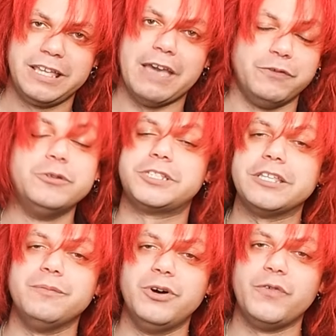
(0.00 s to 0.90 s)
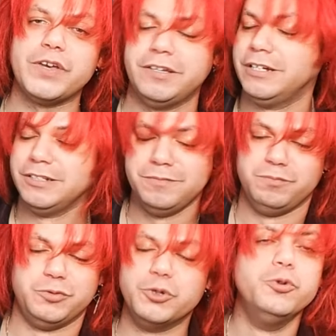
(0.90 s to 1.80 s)
If you've seen the movie,
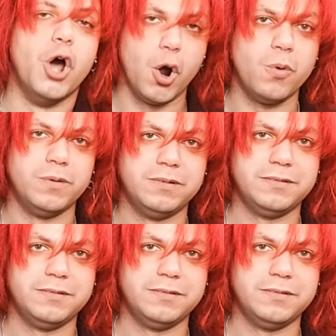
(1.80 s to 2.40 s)
you know.